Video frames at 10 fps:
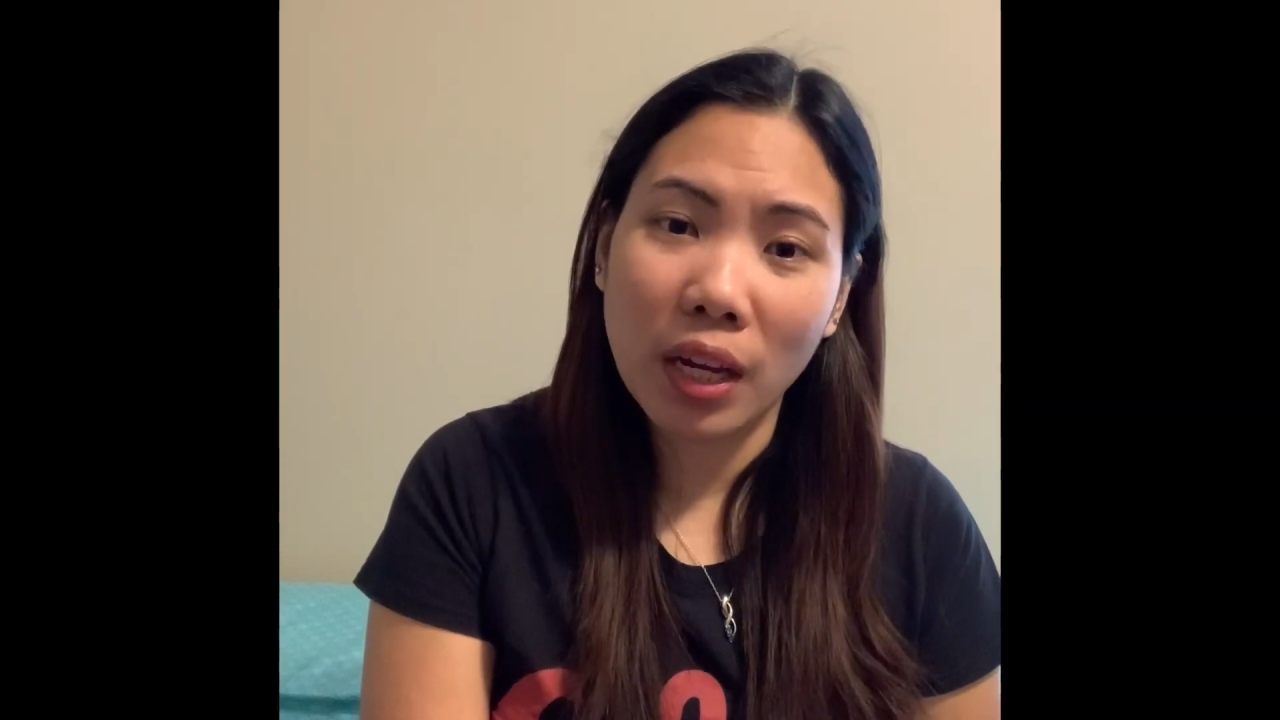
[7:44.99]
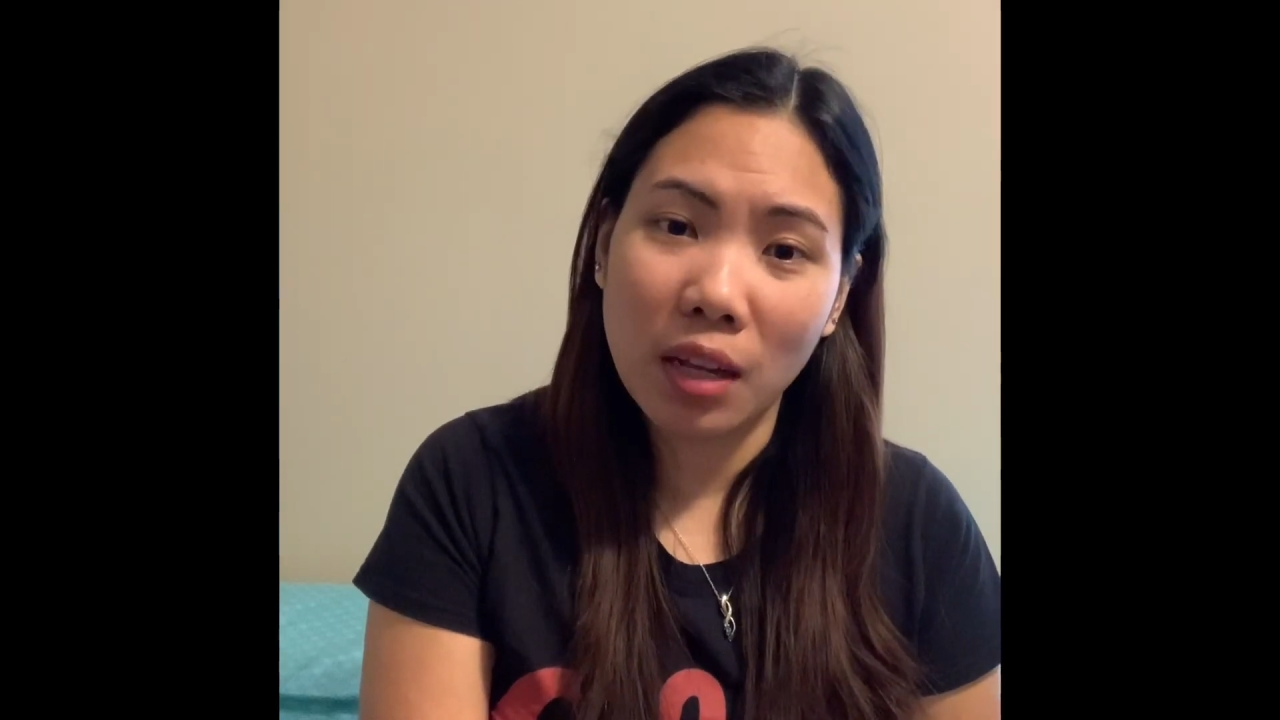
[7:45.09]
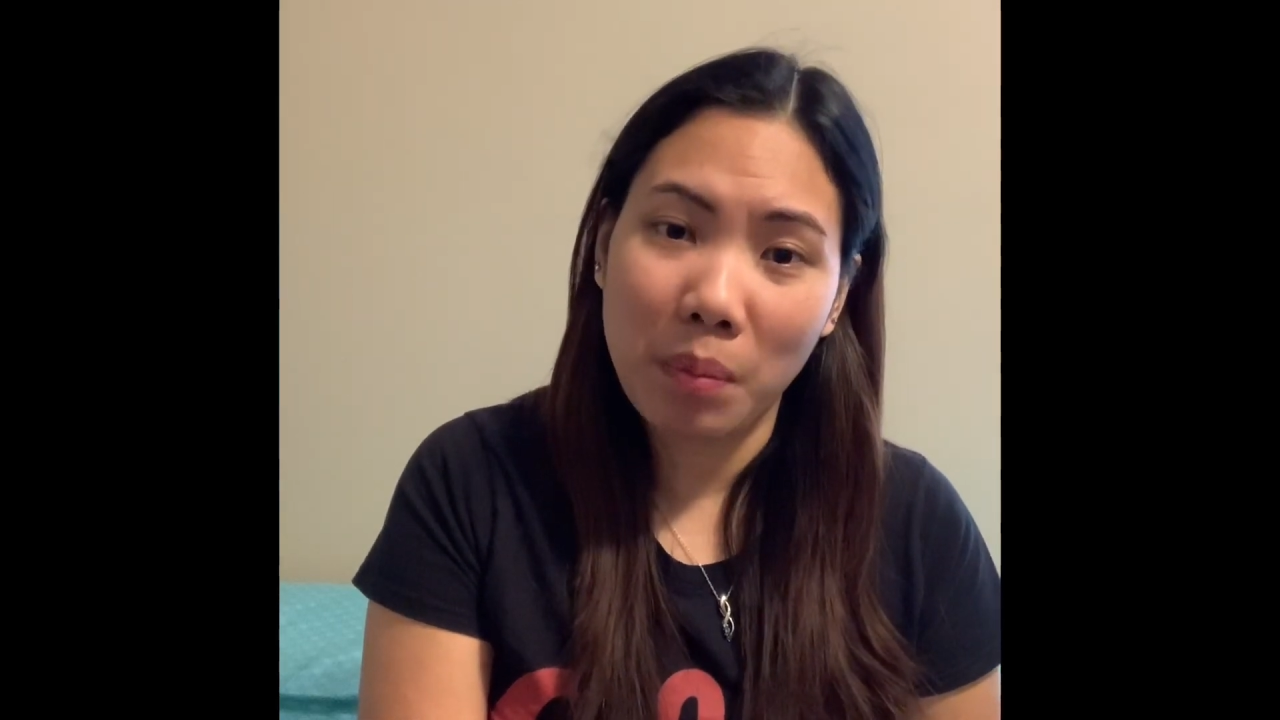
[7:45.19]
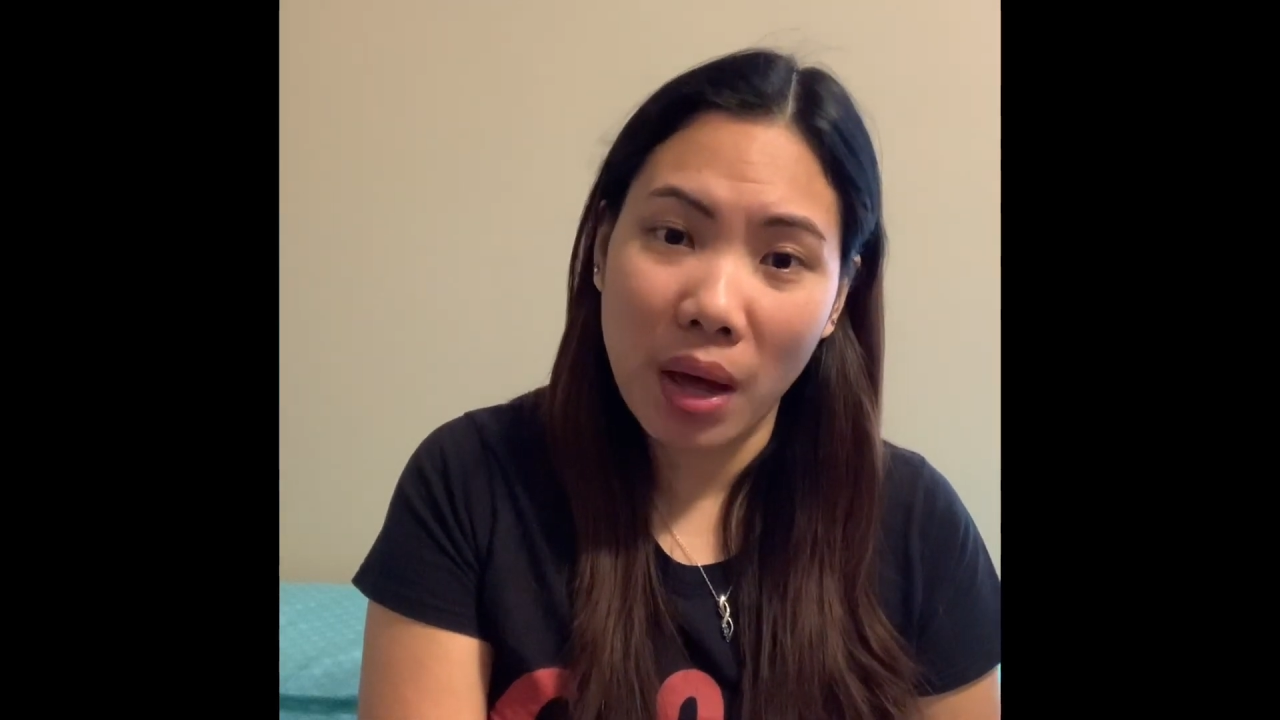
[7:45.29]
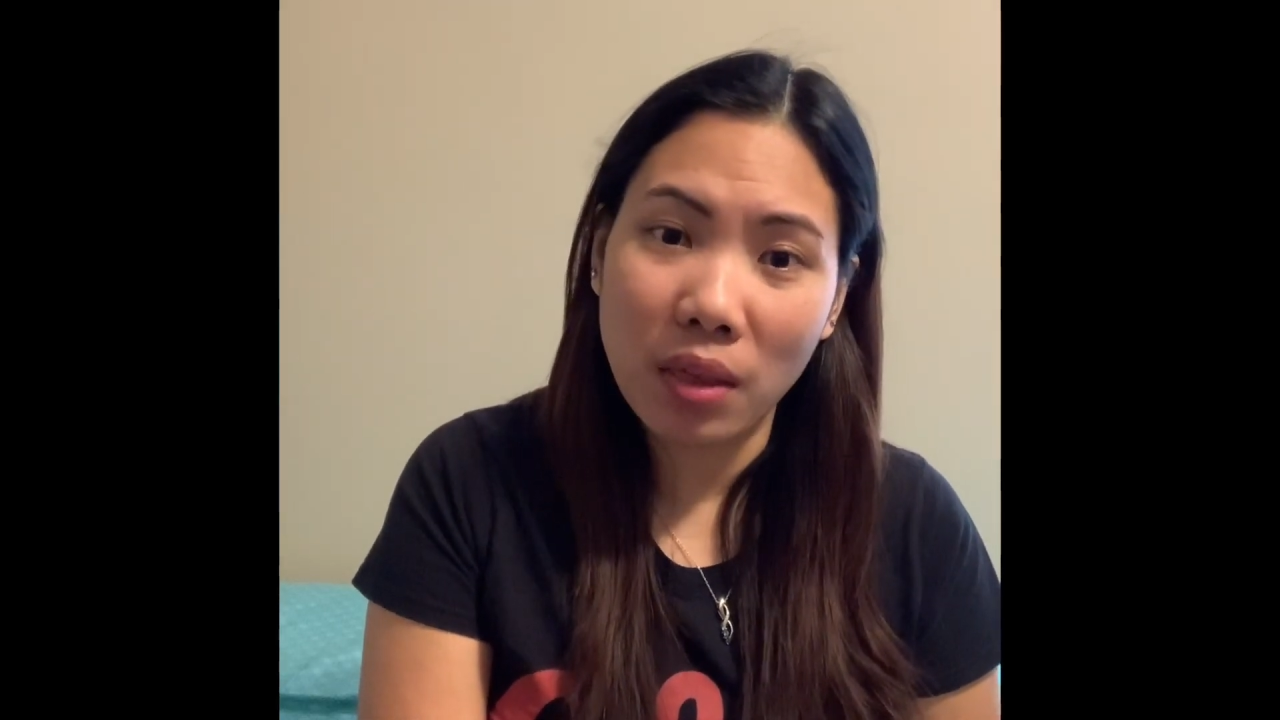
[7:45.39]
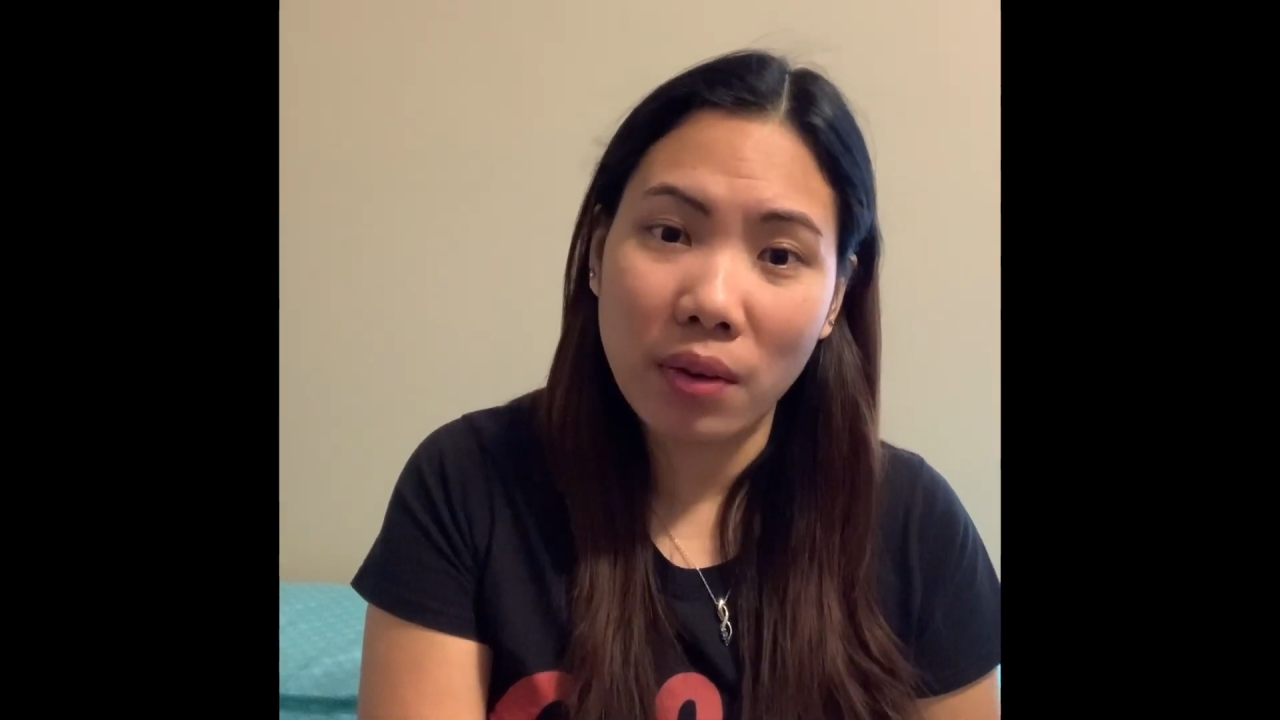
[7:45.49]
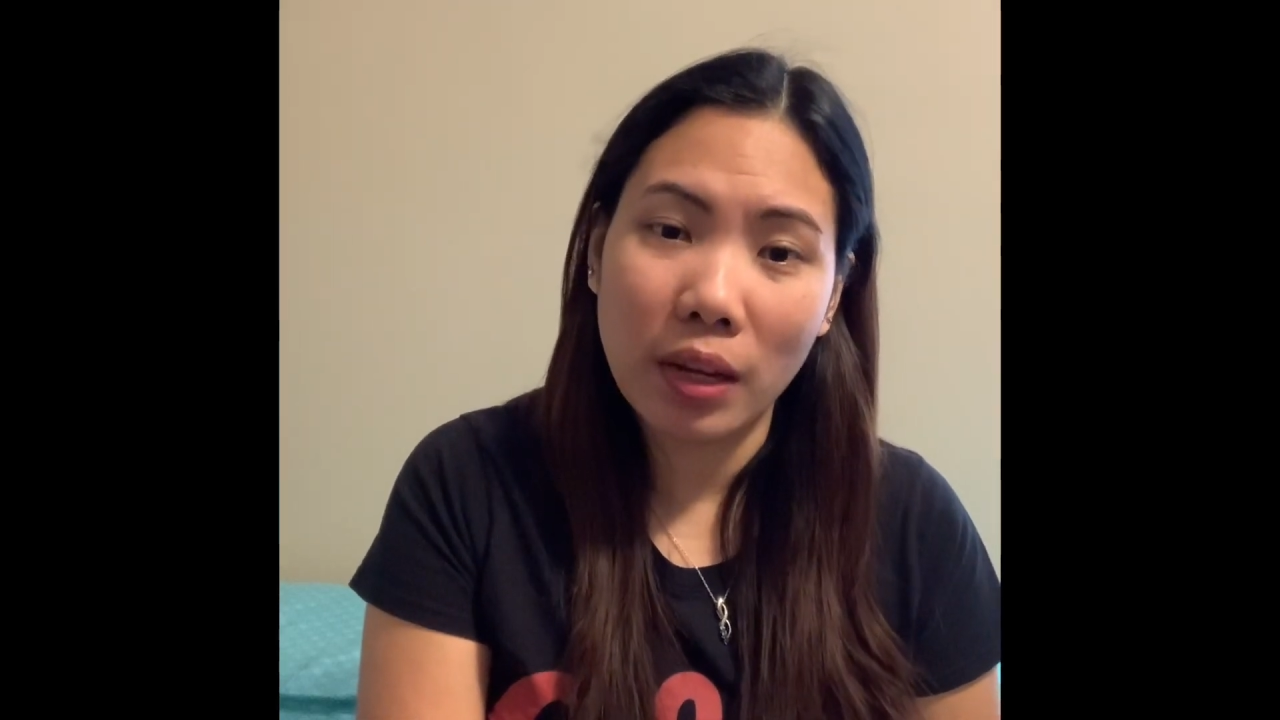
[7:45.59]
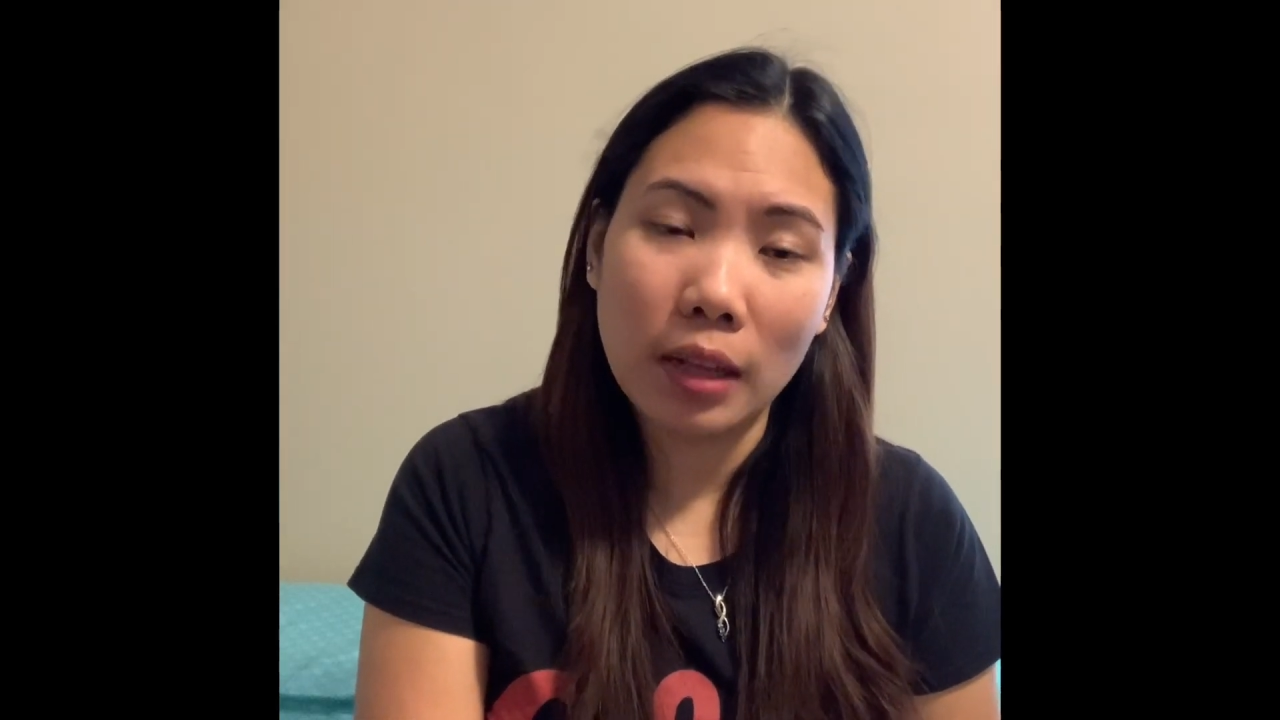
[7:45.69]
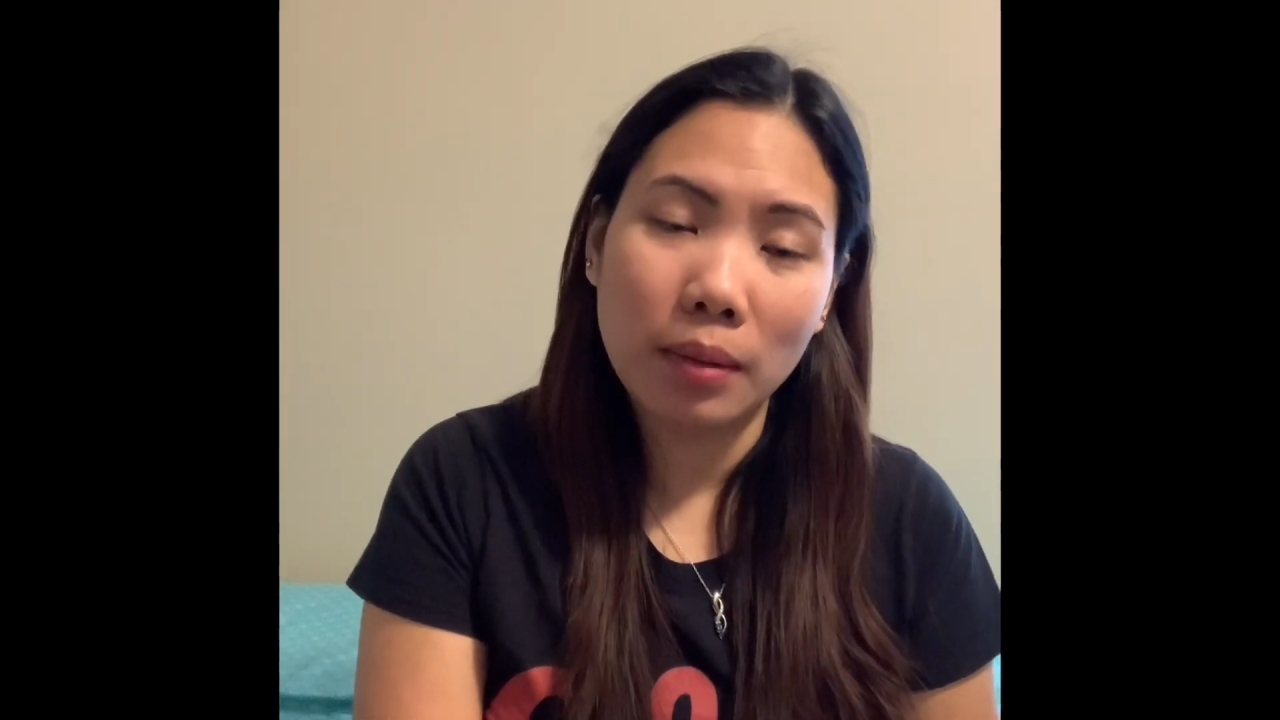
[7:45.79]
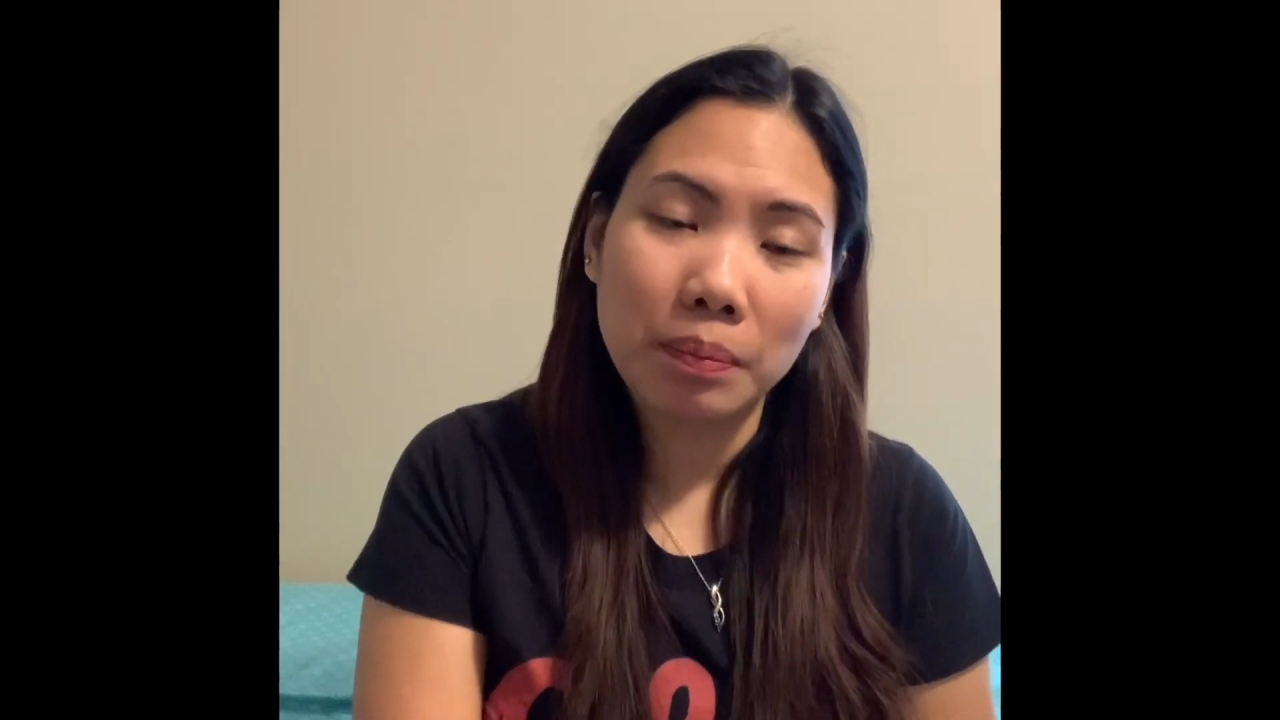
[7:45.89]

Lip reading: in Mandarin.